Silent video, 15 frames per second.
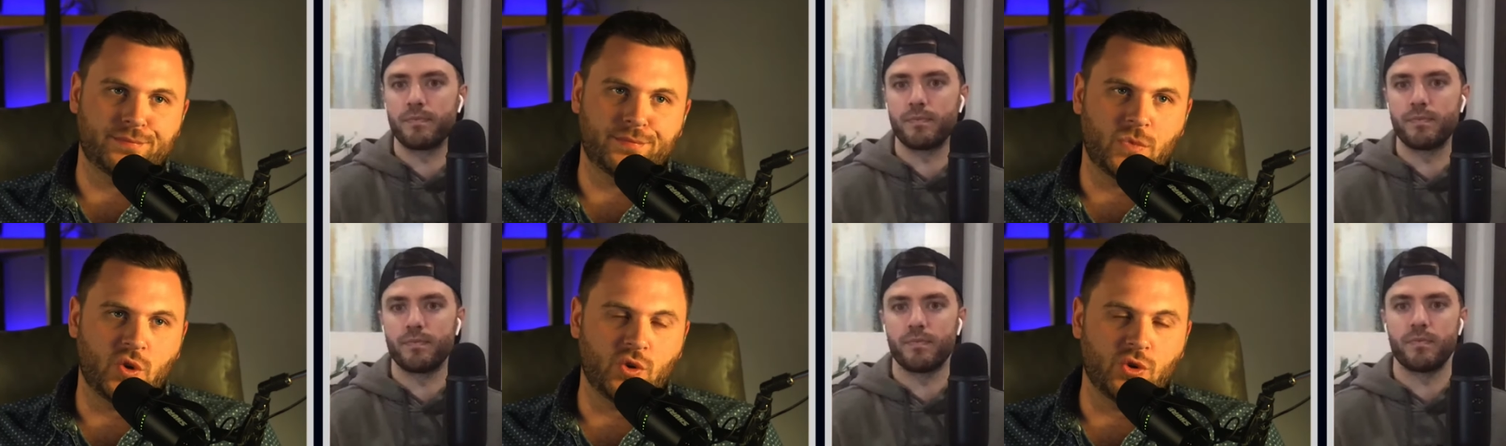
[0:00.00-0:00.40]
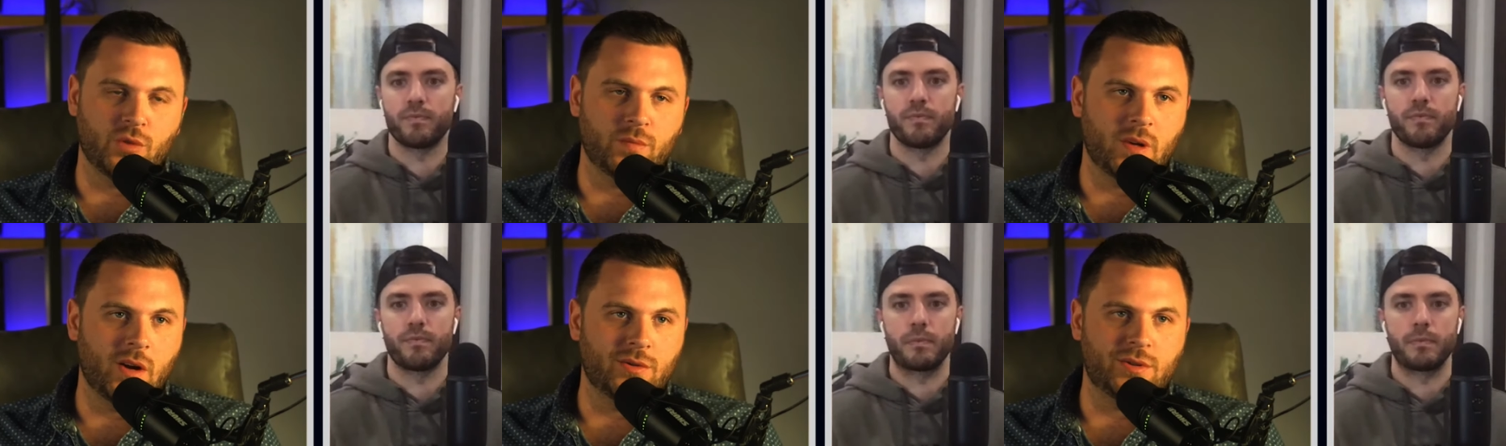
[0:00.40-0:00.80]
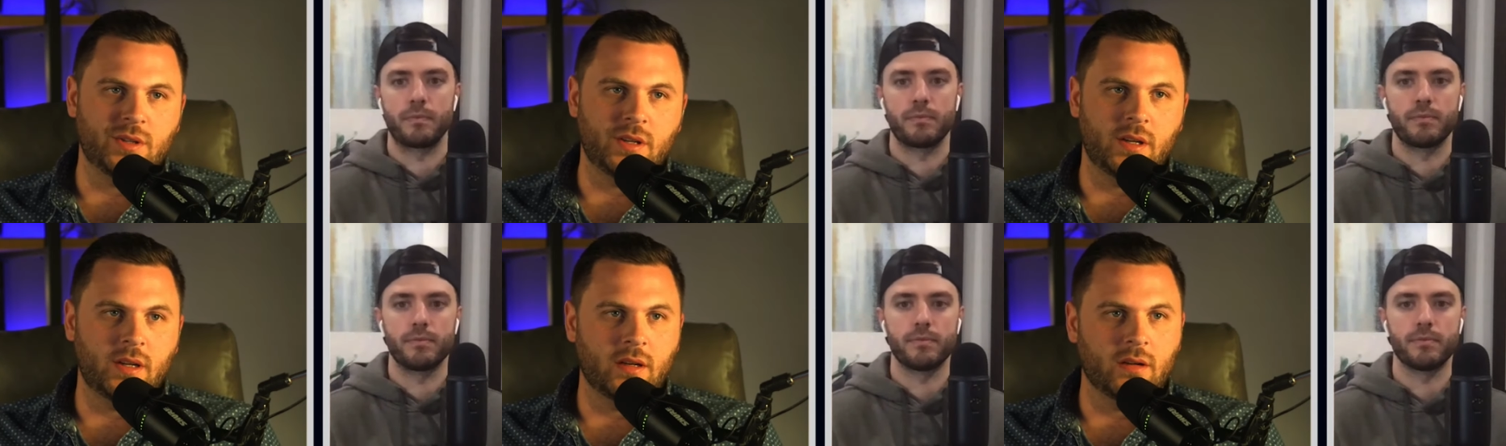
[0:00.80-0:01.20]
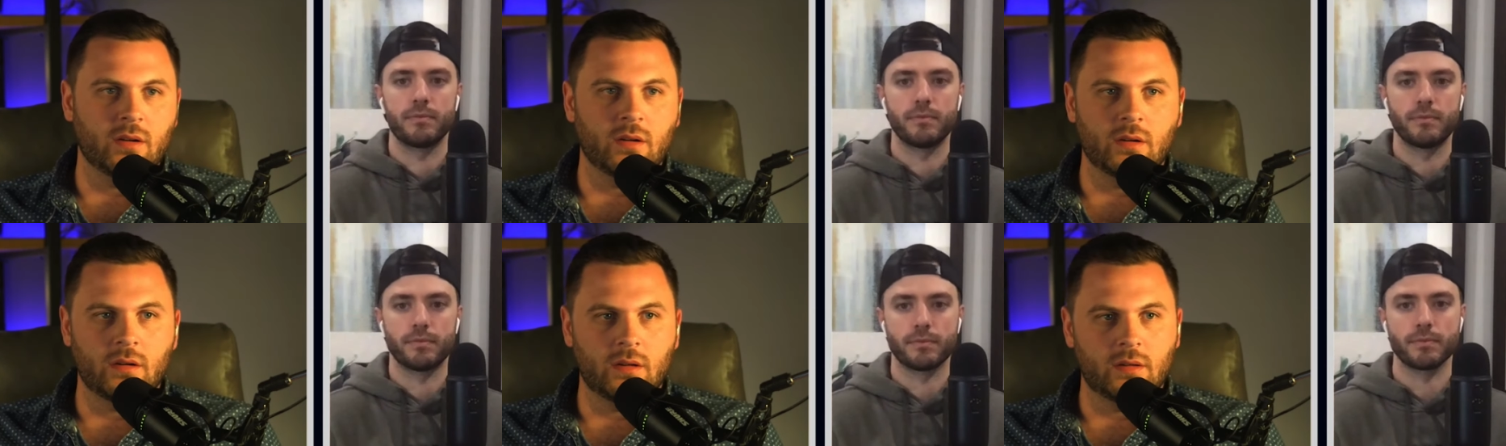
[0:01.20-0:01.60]
Speaker 1: group coaching
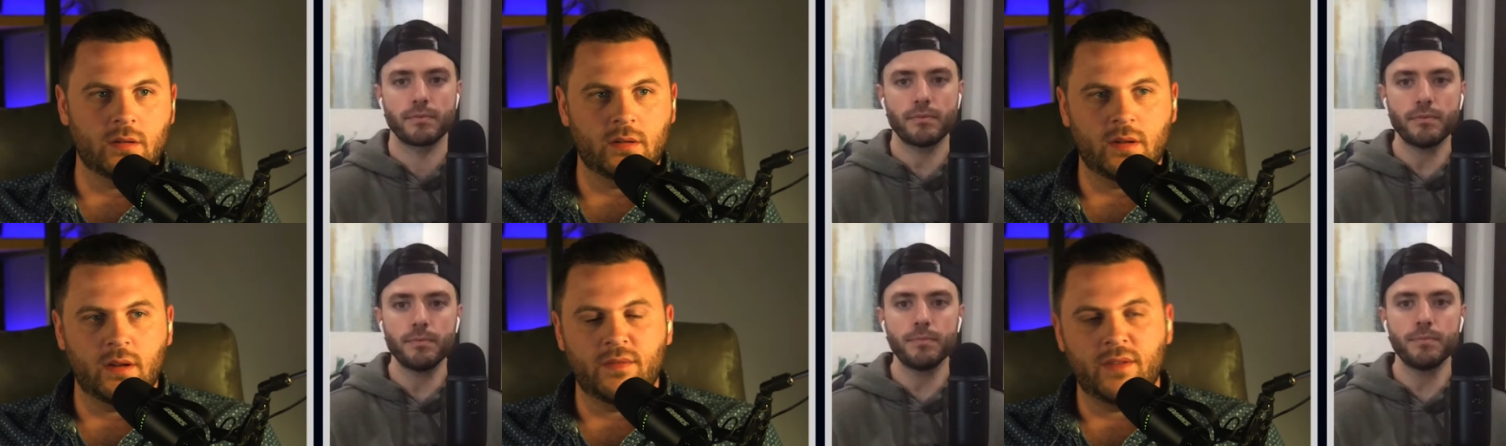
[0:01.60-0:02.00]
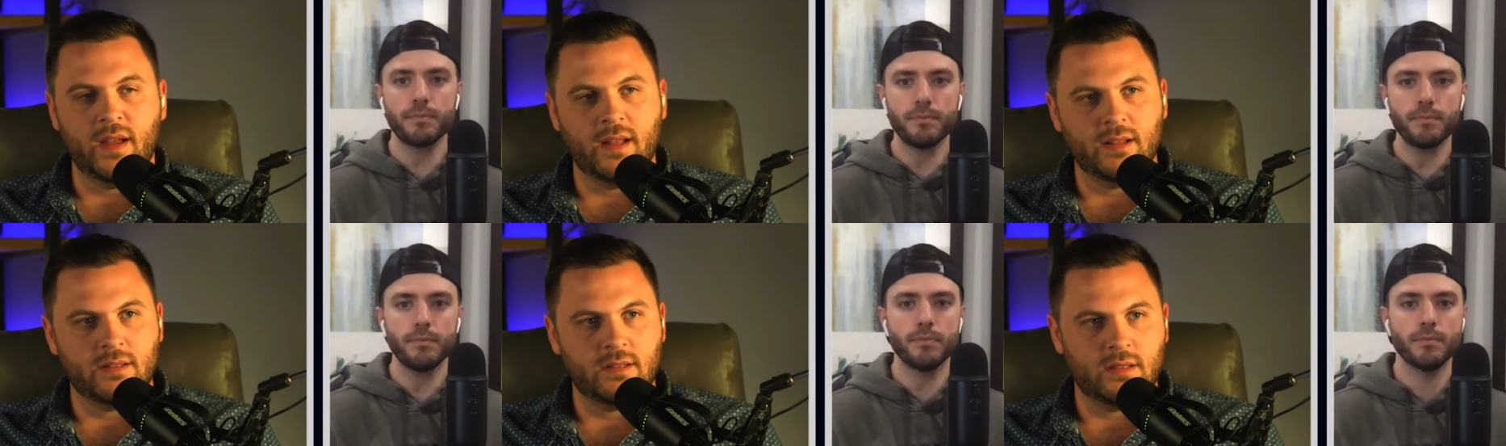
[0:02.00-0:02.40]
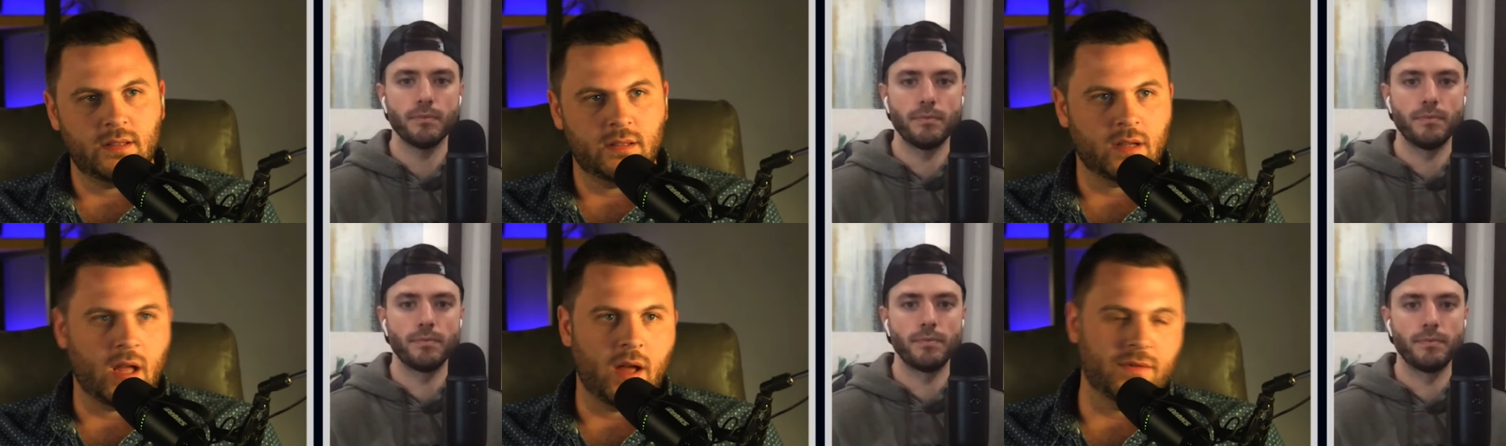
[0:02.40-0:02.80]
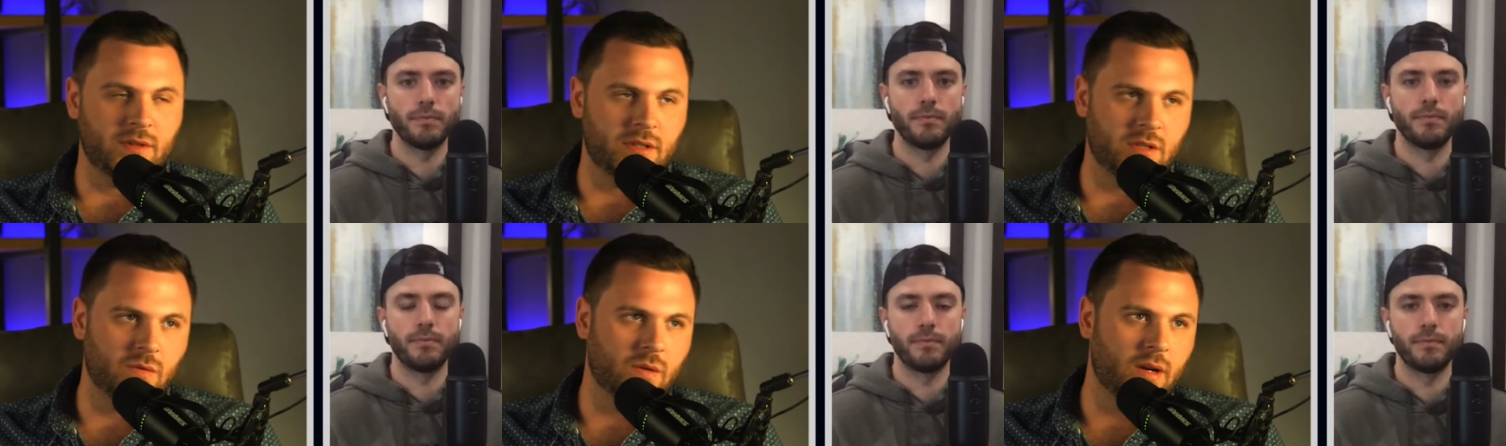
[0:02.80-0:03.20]
or events,
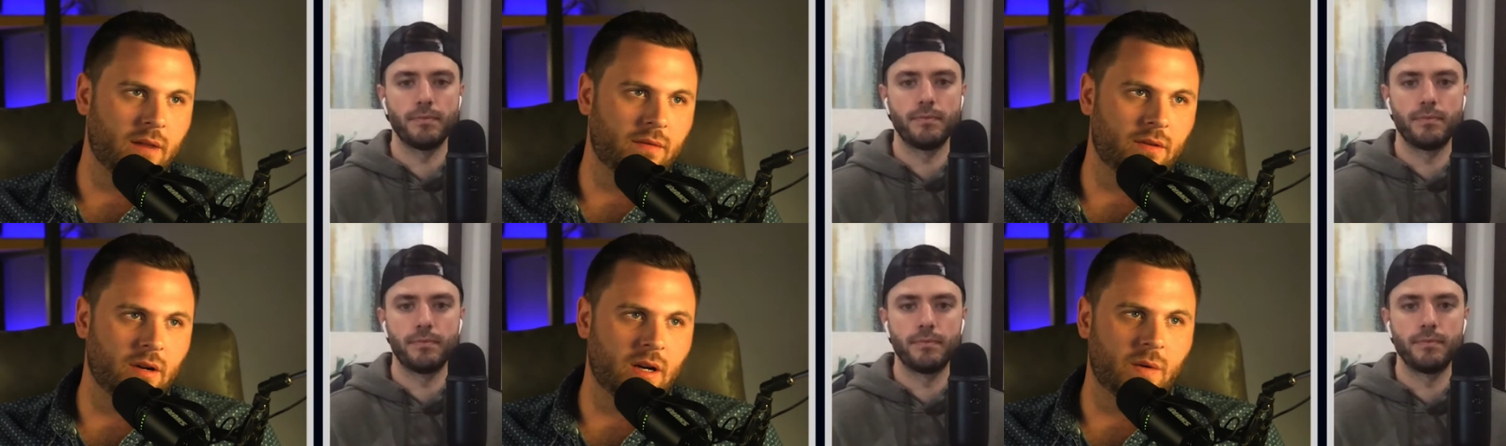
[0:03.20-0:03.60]
conferences, whatever.